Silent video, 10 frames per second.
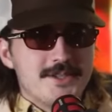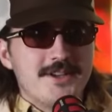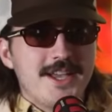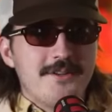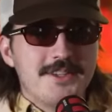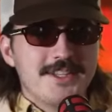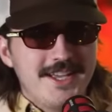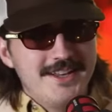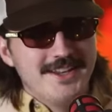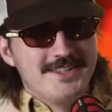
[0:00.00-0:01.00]
Okay, with the
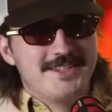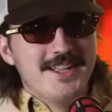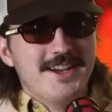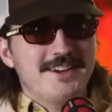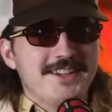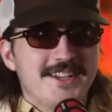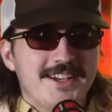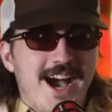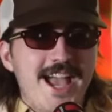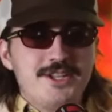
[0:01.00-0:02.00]
canines now.
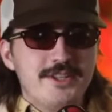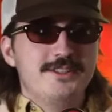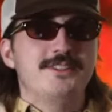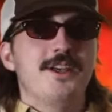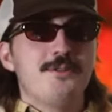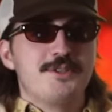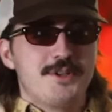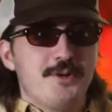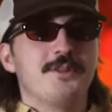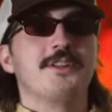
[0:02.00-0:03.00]
I actually know
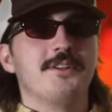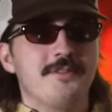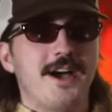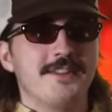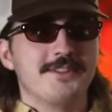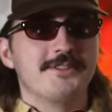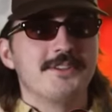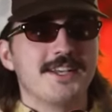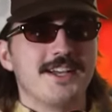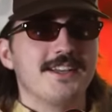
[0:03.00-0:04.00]
so little about this.
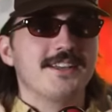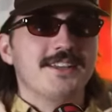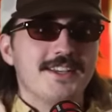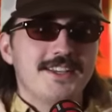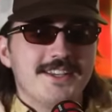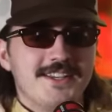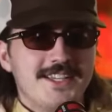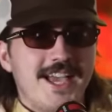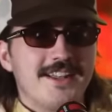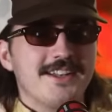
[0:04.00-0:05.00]
Like, I
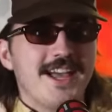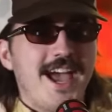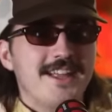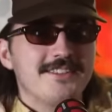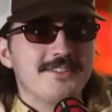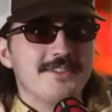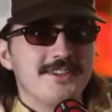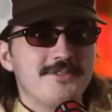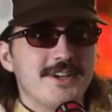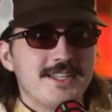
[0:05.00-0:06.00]
can't add too
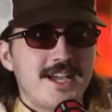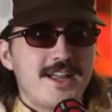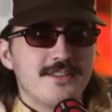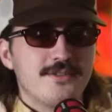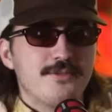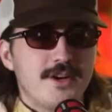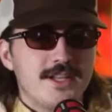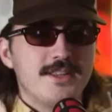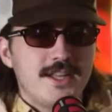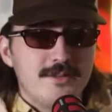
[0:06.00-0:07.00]
much, but yeah, it is funny
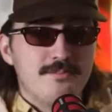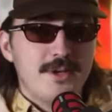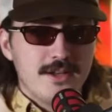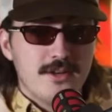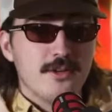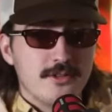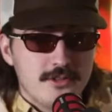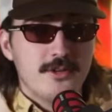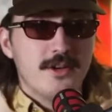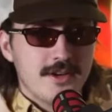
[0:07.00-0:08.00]
that he bit a girl
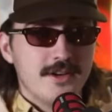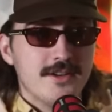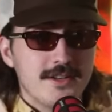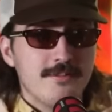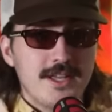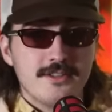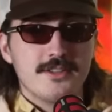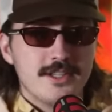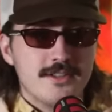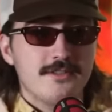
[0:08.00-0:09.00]
so hard. He
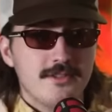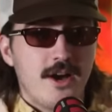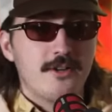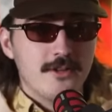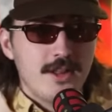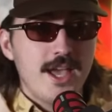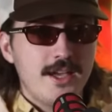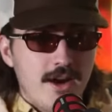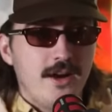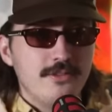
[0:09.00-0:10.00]
basically gnawed well, her the, leg
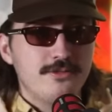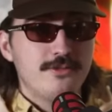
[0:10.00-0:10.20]
off.